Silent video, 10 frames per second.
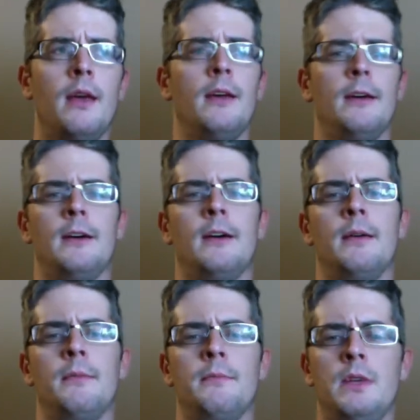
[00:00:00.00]

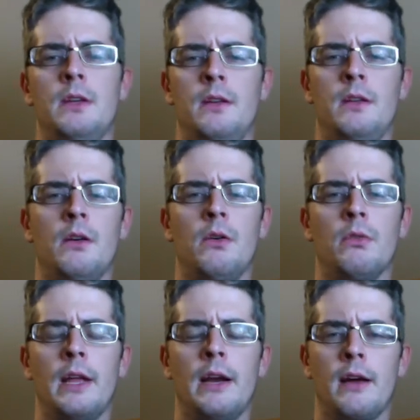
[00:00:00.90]
um, you know,
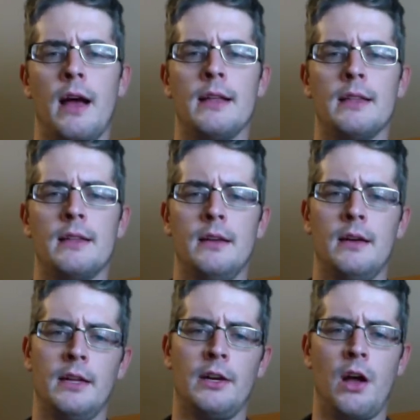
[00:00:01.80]
laryngo- uh,
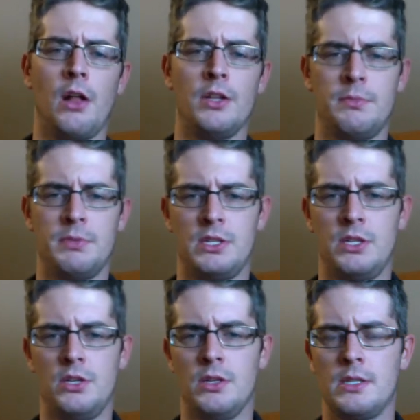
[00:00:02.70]
laryngology
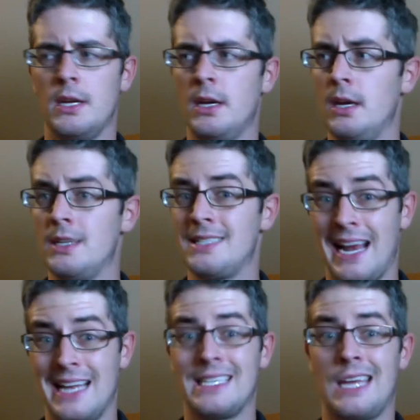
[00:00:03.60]
procedures,
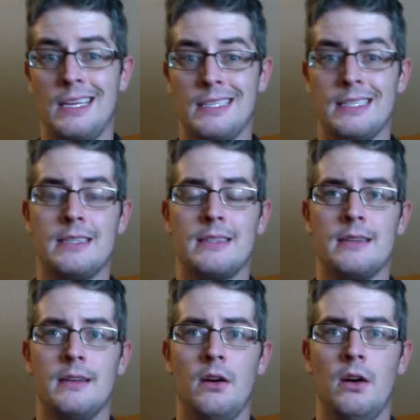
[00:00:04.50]
sinus cases,
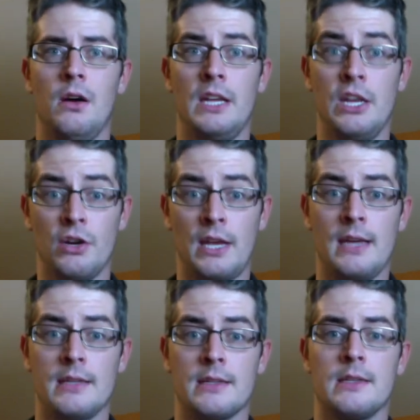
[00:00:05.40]
uh, ear
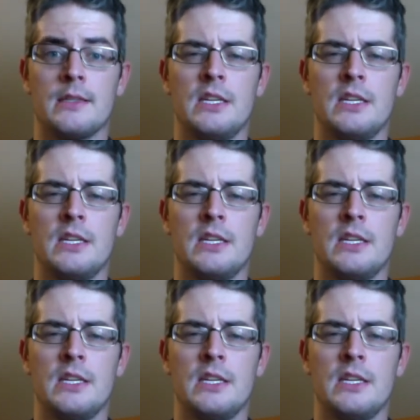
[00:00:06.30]
cases.